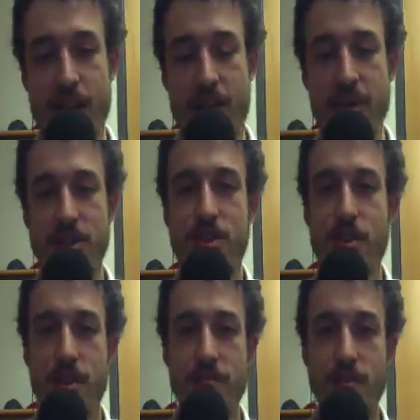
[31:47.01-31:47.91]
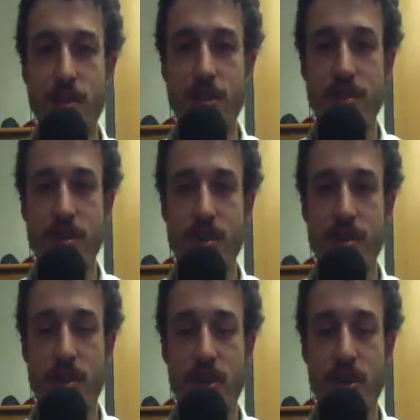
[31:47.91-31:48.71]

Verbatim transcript: having its own influence on on